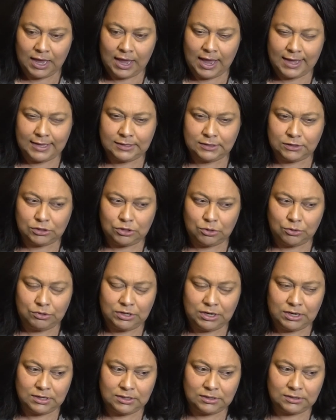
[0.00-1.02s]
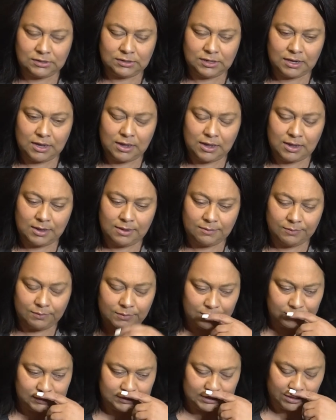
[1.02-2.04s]
and so does uh,
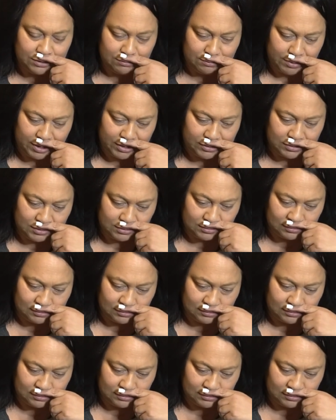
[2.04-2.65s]
what was the other brand?